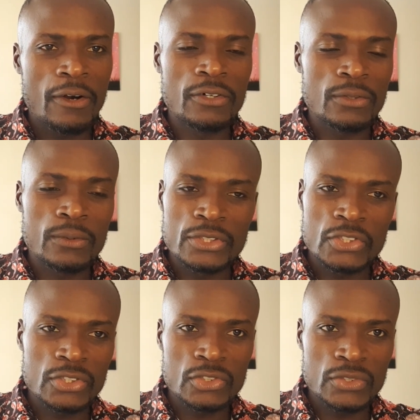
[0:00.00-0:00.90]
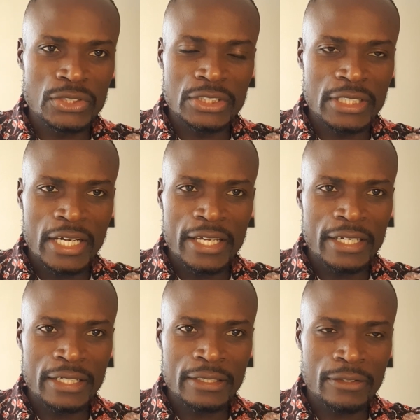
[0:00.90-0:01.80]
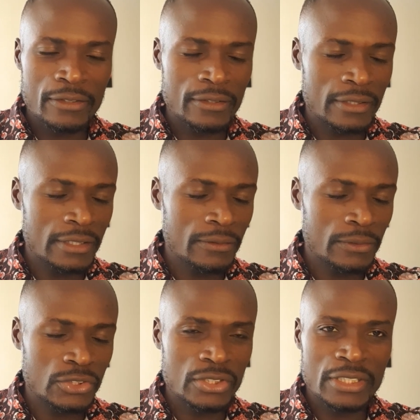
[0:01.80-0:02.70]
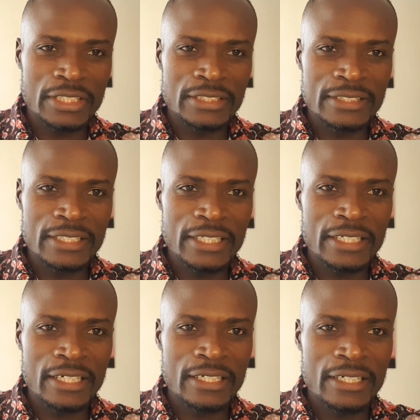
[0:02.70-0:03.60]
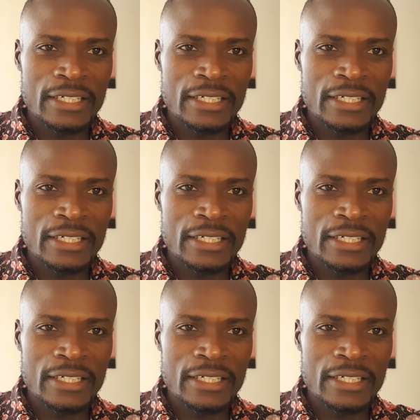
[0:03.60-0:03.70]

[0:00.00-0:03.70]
on question 29, or rather question 19,